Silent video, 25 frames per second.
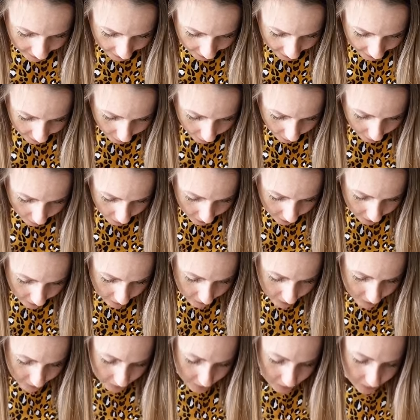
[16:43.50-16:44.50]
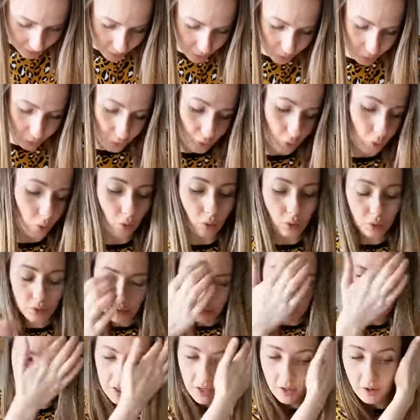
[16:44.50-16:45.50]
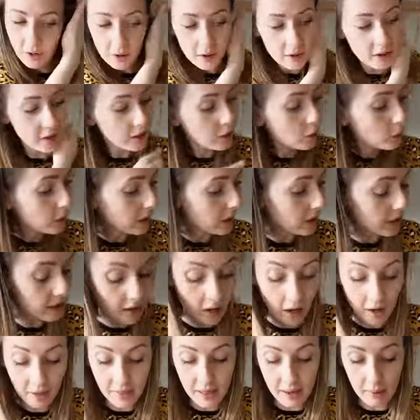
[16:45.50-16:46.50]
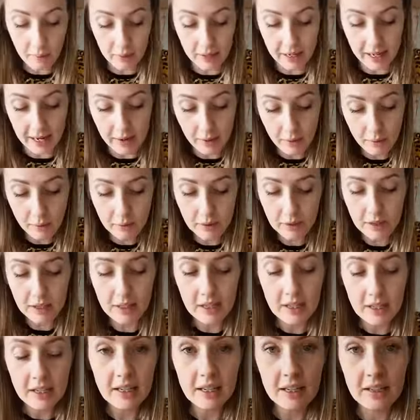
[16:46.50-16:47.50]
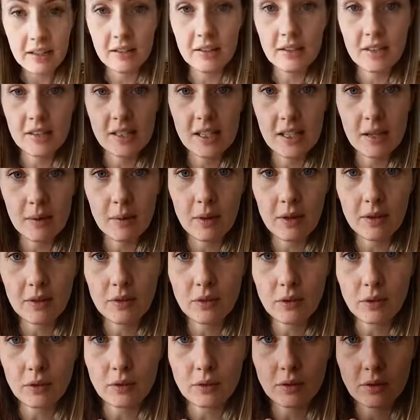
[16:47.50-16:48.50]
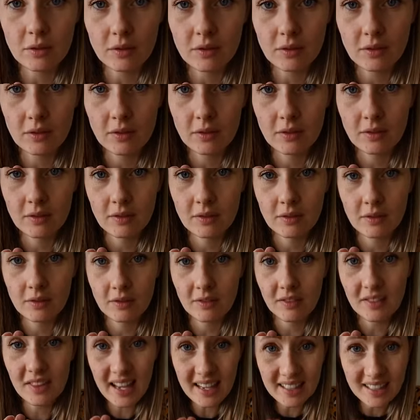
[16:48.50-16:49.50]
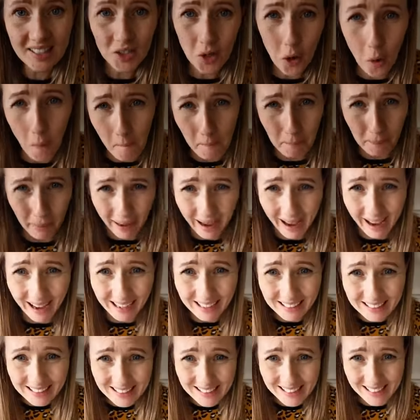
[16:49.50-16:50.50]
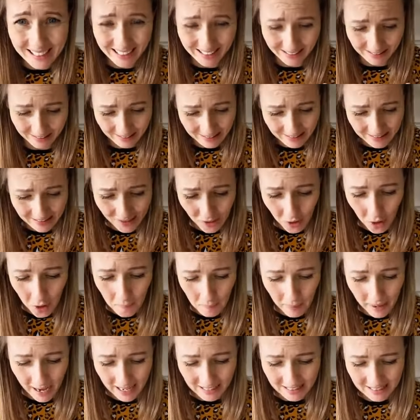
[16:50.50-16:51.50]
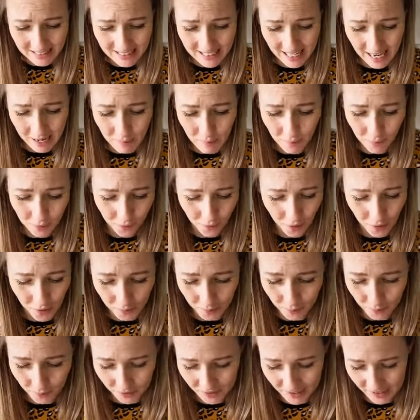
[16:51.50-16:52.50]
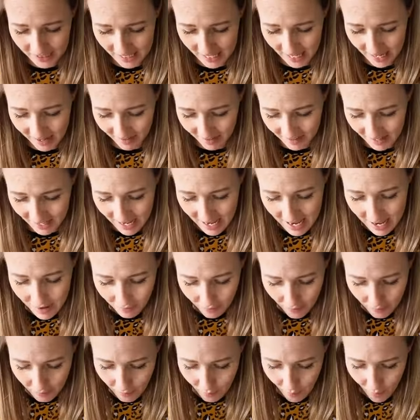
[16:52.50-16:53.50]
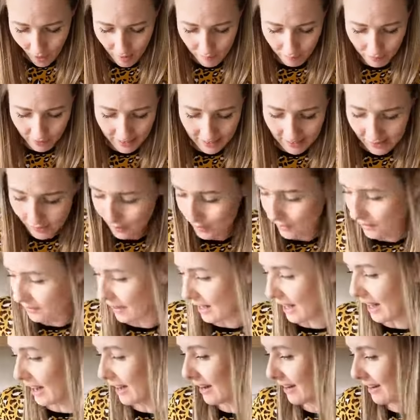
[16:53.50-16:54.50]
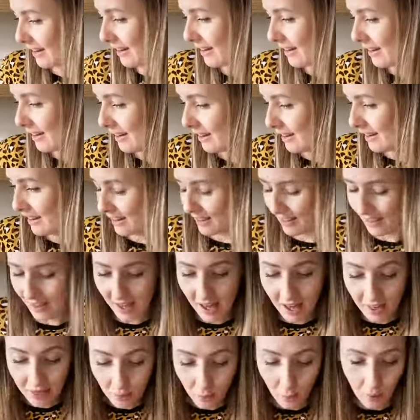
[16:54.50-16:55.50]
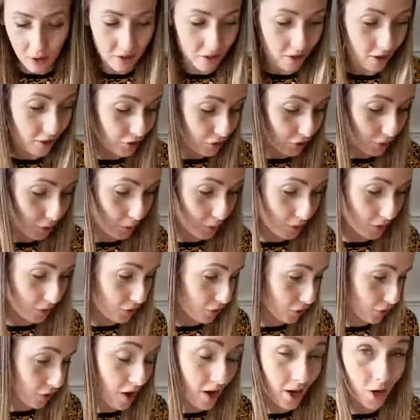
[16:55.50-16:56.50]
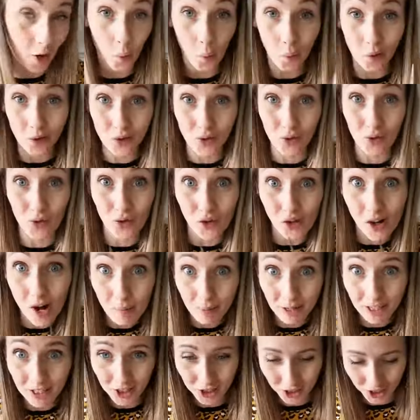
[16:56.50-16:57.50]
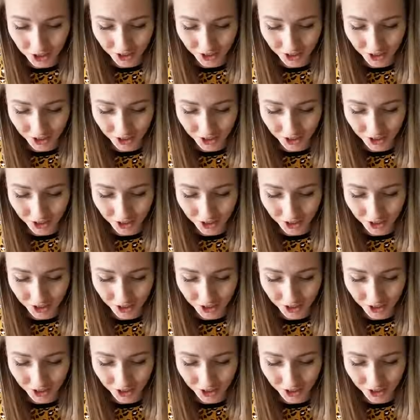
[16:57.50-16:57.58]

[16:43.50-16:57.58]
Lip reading: one drawn. So I'm going to quickly cut that one out. Can you see what I've drawn? That's not bad, is it? That's not a bad attempt for a Monstera leaf. I'm quite pleased with that. The other one I drew on the trial was rubbish.